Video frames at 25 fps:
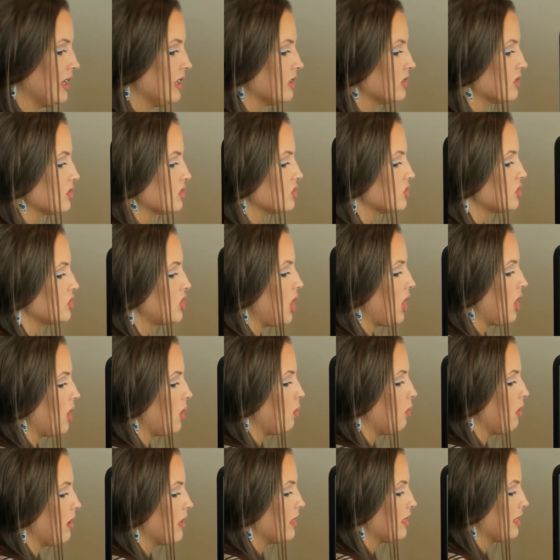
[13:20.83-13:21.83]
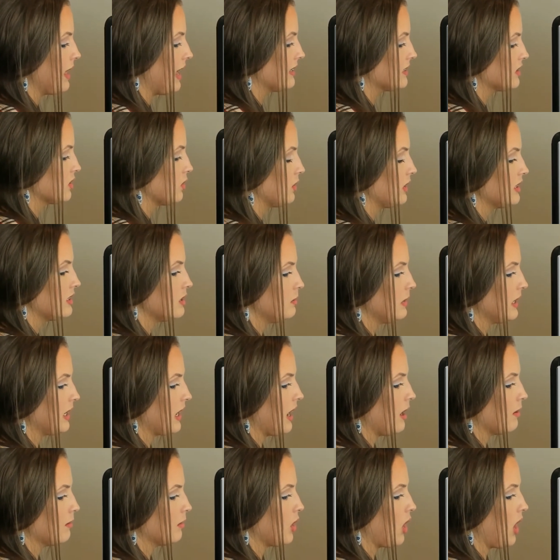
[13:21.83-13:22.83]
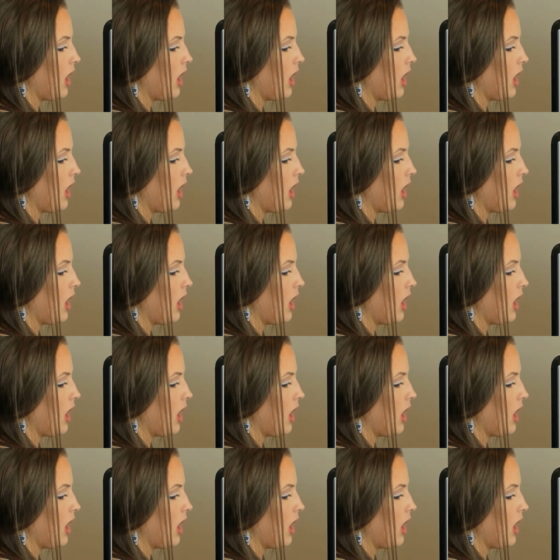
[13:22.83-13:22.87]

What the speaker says: So that's going to become